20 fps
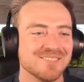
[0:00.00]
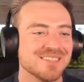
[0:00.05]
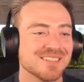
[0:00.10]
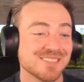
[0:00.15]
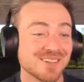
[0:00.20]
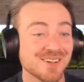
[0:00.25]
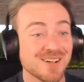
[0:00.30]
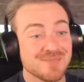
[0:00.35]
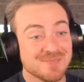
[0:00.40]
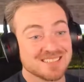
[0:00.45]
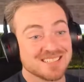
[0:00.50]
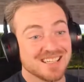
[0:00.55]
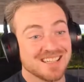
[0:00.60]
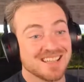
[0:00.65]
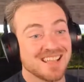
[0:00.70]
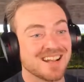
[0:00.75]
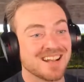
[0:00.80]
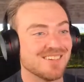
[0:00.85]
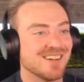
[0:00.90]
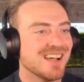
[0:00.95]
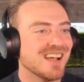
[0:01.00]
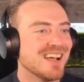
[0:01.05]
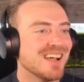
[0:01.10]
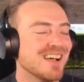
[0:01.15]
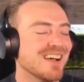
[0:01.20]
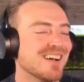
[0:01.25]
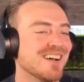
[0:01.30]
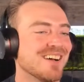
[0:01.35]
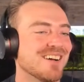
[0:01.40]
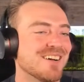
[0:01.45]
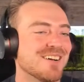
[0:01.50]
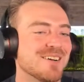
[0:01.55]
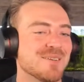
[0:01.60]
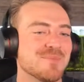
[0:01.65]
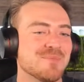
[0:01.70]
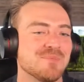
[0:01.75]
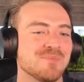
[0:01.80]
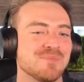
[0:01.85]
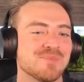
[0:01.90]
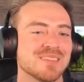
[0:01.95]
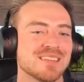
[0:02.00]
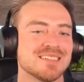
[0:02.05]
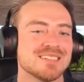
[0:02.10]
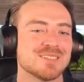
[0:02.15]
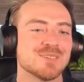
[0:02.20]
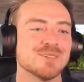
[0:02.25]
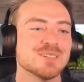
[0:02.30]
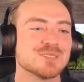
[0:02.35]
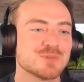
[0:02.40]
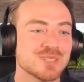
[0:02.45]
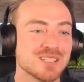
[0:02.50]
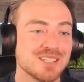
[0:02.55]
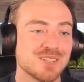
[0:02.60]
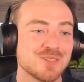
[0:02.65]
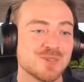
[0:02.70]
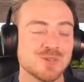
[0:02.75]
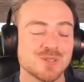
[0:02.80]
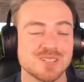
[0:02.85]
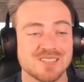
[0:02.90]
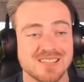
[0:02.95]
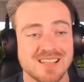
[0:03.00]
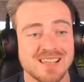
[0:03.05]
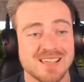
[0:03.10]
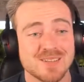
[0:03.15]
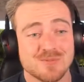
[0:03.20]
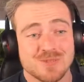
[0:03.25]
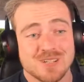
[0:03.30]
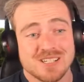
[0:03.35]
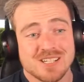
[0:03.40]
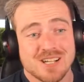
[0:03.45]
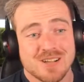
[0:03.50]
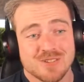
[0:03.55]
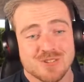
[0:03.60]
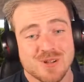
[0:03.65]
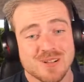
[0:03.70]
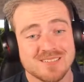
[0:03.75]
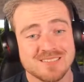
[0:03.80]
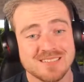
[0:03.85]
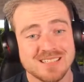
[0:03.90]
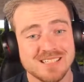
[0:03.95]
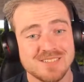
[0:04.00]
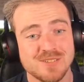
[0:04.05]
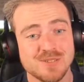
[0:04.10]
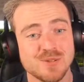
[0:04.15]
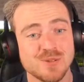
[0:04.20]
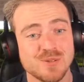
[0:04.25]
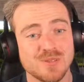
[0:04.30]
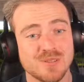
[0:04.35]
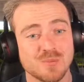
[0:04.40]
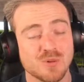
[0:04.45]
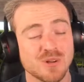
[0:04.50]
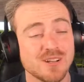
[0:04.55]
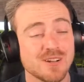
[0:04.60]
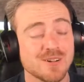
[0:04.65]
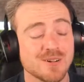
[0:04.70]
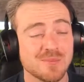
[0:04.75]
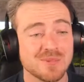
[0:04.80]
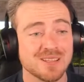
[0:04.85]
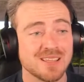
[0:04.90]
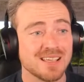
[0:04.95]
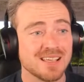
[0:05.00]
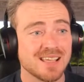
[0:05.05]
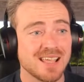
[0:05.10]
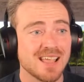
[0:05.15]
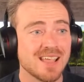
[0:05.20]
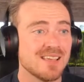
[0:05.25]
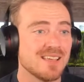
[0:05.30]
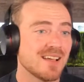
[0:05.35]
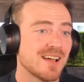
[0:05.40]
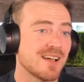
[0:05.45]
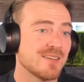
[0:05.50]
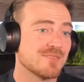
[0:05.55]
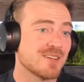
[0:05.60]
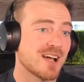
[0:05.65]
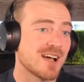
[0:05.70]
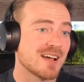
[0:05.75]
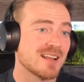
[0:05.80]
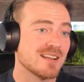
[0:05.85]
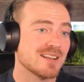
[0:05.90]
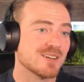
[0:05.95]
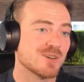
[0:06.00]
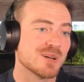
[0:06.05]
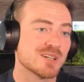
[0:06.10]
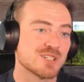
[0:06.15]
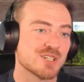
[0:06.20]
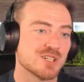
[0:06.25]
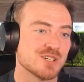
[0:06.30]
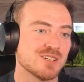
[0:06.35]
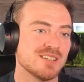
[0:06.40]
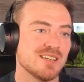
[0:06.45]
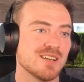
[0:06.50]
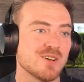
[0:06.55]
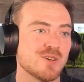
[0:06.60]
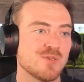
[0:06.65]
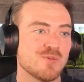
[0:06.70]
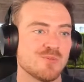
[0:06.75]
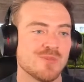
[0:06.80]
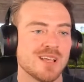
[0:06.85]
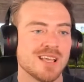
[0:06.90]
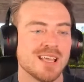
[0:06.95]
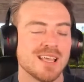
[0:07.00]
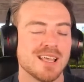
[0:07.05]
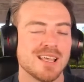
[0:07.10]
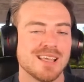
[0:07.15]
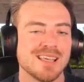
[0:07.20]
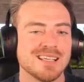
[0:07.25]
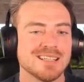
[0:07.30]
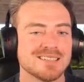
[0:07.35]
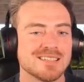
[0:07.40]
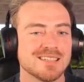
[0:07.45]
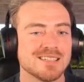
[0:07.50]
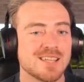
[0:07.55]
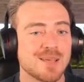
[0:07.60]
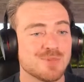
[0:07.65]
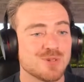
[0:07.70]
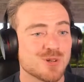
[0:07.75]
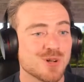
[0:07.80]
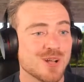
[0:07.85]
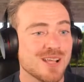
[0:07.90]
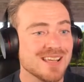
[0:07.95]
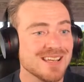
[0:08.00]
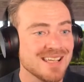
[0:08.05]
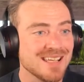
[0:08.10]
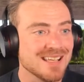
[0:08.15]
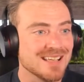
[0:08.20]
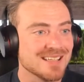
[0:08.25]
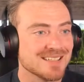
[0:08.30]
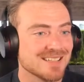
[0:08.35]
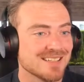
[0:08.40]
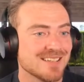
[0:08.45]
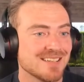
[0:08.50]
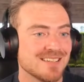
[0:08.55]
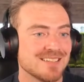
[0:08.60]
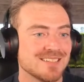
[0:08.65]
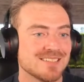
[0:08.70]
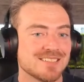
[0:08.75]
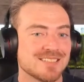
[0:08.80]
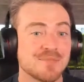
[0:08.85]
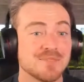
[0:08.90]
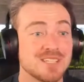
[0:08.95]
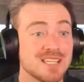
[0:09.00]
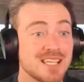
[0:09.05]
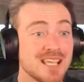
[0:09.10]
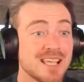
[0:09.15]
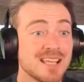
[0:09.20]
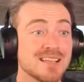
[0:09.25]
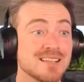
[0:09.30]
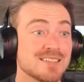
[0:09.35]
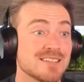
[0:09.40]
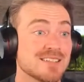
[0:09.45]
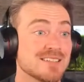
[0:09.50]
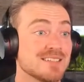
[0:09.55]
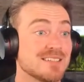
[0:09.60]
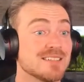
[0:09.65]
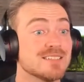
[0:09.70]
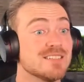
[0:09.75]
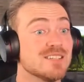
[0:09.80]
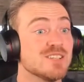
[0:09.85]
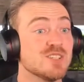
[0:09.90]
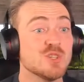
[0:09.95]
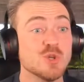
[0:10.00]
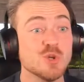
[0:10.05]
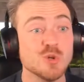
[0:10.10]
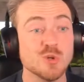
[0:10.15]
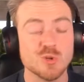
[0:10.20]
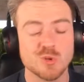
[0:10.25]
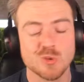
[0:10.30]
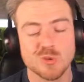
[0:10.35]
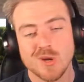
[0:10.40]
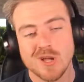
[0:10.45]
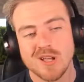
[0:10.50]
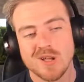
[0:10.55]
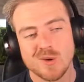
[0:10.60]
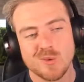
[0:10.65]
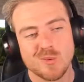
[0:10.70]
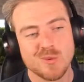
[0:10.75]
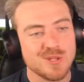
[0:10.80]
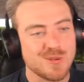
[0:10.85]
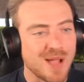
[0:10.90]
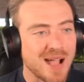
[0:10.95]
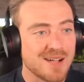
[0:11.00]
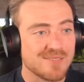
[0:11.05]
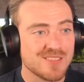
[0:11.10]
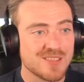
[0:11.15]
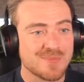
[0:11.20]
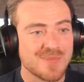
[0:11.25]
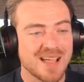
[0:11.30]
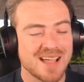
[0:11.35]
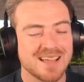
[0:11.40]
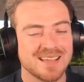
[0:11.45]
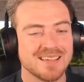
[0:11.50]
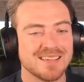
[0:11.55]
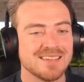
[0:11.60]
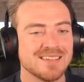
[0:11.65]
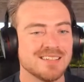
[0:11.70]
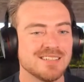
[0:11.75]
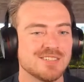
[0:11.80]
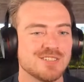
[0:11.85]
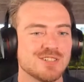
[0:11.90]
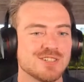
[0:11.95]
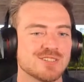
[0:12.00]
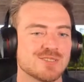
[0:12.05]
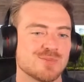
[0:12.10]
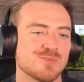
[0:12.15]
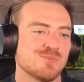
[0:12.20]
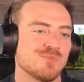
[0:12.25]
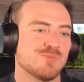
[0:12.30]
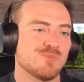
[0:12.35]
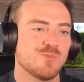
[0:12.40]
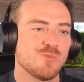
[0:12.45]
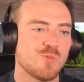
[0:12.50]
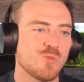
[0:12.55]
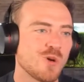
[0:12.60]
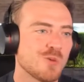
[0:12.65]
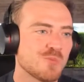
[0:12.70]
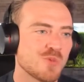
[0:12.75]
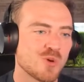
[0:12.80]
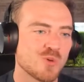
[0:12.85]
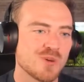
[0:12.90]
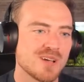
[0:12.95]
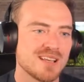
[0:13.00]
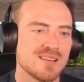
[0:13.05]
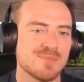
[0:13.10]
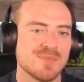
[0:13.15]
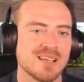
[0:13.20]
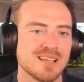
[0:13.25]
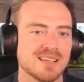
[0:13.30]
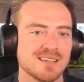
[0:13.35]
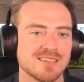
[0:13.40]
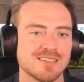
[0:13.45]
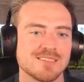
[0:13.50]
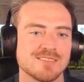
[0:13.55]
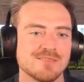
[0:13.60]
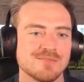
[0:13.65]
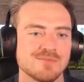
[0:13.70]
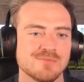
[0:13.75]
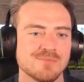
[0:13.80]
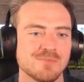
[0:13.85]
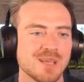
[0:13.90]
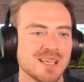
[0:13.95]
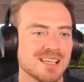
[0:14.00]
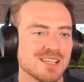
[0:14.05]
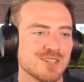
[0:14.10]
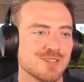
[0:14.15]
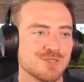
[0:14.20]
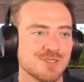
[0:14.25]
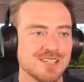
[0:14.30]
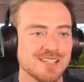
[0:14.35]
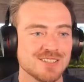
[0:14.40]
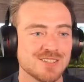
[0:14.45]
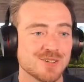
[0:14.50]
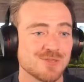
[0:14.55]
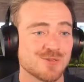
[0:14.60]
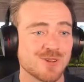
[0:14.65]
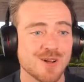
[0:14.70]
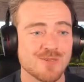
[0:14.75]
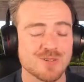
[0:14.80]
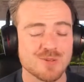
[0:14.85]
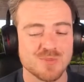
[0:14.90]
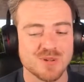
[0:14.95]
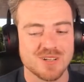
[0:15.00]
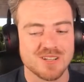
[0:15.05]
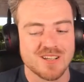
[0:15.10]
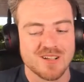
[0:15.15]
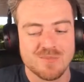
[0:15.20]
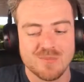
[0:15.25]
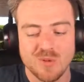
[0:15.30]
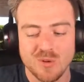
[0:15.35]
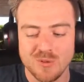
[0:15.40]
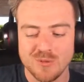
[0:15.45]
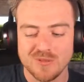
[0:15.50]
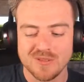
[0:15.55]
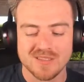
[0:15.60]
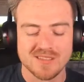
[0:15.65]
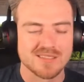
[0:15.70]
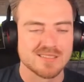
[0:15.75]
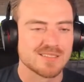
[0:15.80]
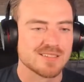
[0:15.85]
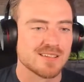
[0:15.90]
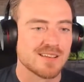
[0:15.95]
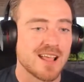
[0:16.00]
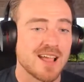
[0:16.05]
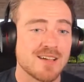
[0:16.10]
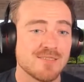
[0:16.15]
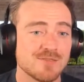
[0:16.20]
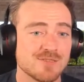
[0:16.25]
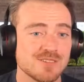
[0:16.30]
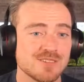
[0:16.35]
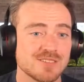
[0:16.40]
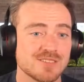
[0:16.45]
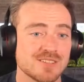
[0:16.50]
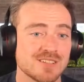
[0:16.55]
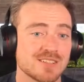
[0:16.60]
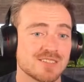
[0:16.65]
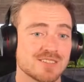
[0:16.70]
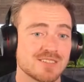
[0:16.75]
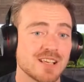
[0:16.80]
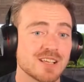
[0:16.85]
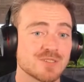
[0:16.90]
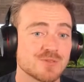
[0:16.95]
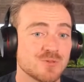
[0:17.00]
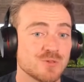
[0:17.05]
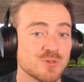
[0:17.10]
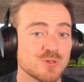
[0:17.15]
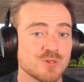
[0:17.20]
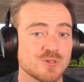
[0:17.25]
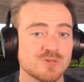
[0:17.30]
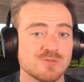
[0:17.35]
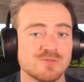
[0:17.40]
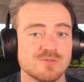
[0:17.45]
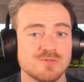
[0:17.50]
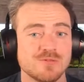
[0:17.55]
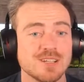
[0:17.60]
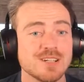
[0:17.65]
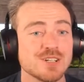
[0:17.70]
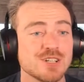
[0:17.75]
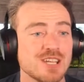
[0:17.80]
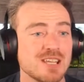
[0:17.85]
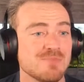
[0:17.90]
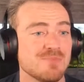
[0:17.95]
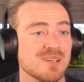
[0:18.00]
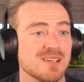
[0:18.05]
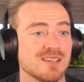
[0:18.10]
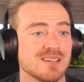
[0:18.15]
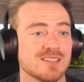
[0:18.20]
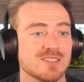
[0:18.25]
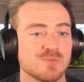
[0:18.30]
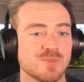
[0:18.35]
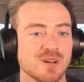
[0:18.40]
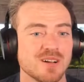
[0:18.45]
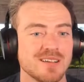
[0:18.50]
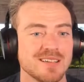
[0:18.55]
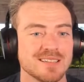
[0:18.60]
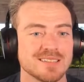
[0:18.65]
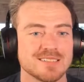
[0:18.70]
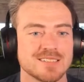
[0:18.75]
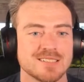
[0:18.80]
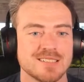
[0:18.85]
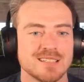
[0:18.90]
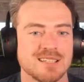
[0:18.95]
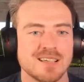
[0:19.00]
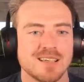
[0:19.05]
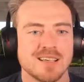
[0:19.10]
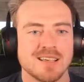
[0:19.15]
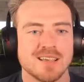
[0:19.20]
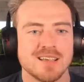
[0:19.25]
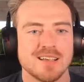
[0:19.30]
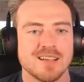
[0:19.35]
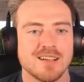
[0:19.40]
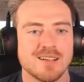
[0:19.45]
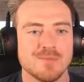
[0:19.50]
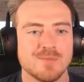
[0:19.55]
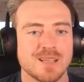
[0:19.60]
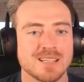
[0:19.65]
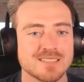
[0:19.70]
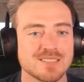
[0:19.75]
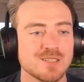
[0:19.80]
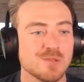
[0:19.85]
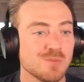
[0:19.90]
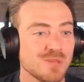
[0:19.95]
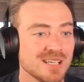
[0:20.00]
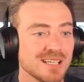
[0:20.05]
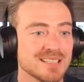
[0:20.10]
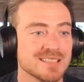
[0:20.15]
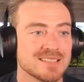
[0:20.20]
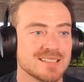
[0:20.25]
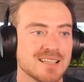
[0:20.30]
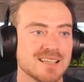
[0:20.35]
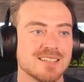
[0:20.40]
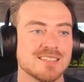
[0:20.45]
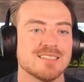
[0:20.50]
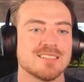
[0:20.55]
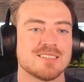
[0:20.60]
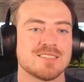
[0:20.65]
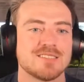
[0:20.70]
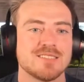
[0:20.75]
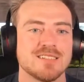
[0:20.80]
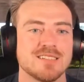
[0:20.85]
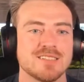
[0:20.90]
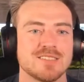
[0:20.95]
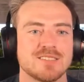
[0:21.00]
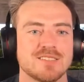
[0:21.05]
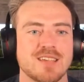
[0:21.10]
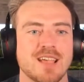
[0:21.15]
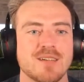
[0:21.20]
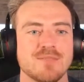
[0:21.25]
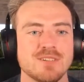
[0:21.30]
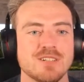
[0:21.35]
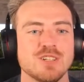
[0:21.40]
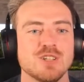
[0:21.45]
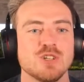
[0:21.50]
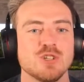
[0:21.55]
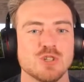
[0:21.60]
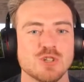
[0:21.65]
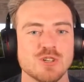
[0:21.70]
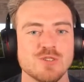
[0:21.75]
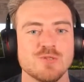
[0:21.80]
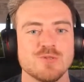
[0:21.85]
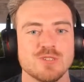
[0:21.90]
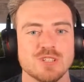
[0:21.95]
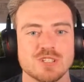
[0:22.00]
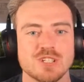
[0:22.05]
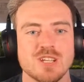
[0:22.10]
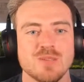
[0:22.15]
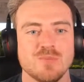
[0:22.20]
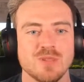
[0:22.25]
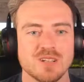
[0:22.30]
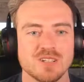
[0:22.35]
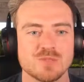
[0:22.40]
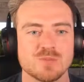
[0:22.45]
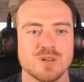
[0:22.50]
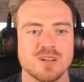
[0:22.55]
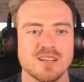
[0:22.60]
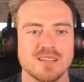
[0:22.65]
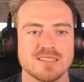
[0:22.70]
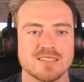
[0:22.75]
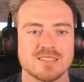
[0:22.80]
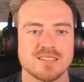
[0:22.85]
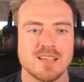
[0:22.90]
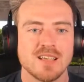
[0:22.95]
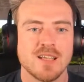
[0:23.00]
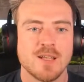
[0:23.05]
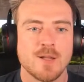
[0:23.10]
So I've been saying that. So it's really cool because they can reach out directly to the breeder and be like, hey, I've got a question, you know, is the temperature 80? Is it 78? Is it 62? What do you have them at? And it's just one more way to make it just easier for everybody on both ends and have a successful fish keeping experience. That's the biggest thing is having a good fish keeping experience.